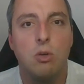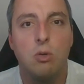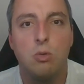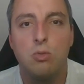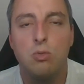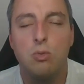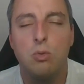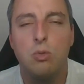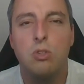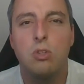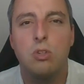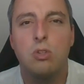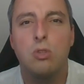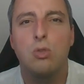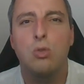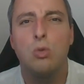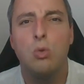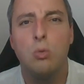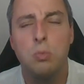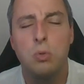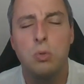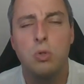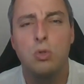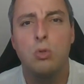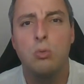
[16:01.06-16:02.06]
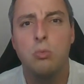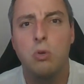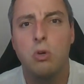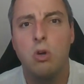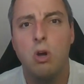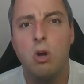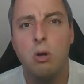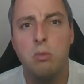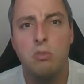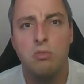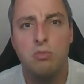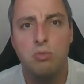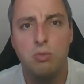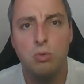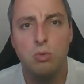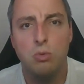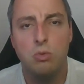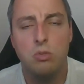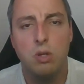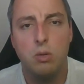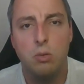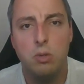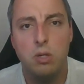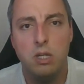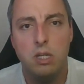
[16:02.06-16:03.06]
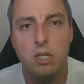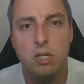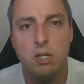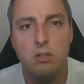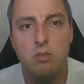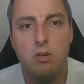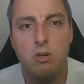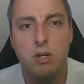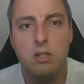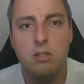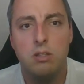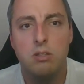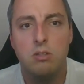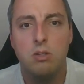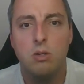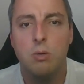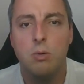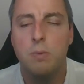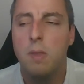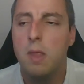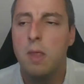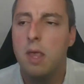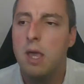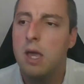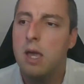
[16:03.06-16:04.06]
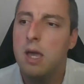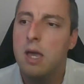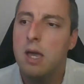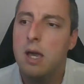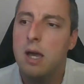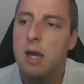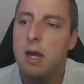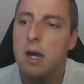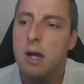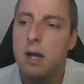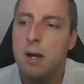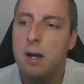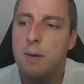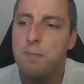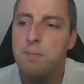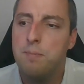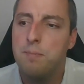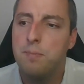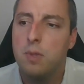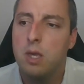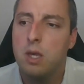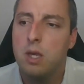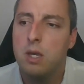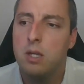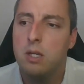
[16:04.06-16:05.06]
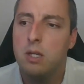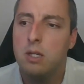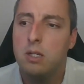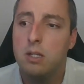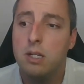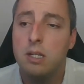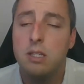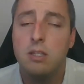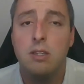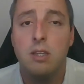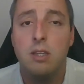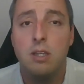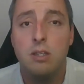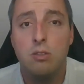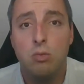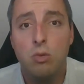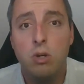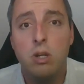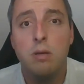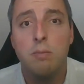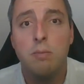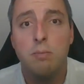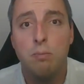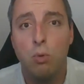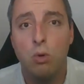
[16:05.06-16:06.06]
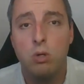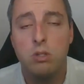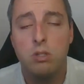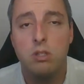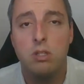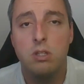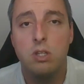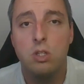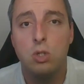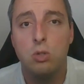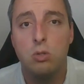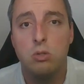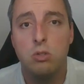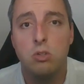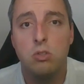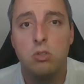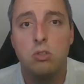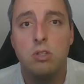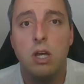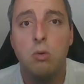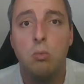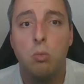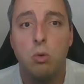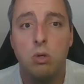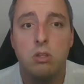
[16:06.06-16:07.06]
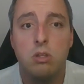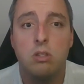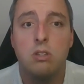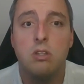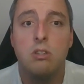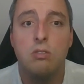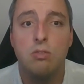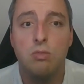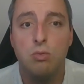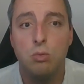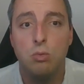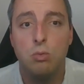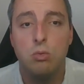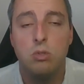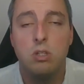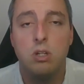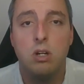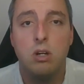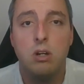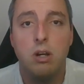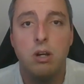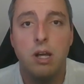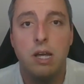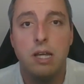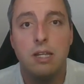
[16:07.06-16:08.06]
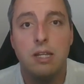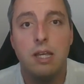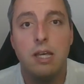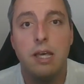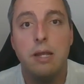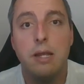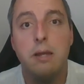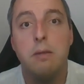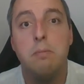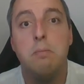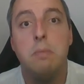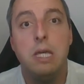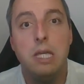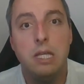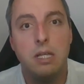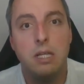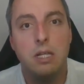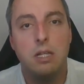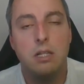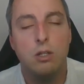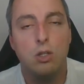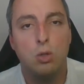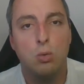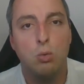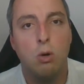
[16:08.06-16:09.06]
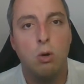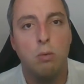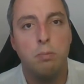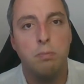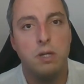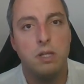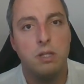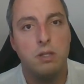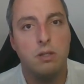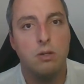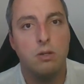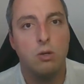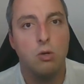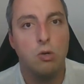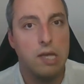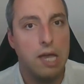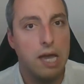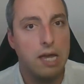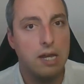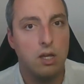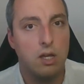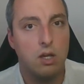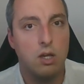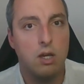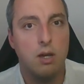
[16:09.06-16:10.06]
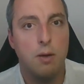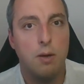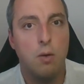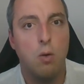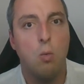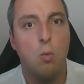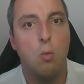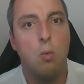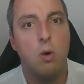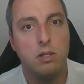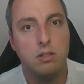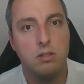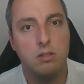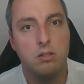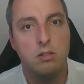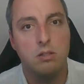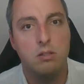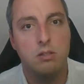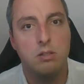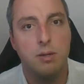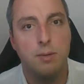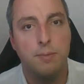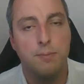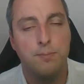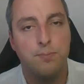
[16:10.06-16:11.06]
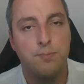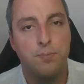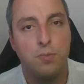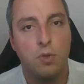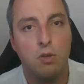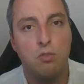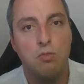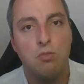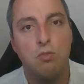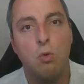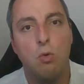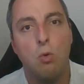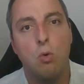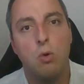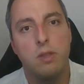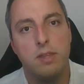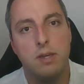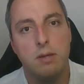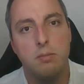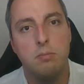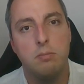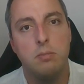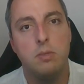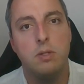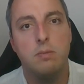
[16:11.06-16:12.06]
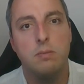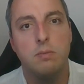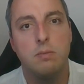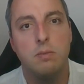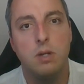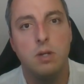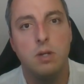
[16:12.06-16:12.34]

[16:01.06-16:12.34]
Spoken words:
of those foods are super, super common foods that we eat, right? So it's really important that you understand what these foods are and immediately swap in organic ones for them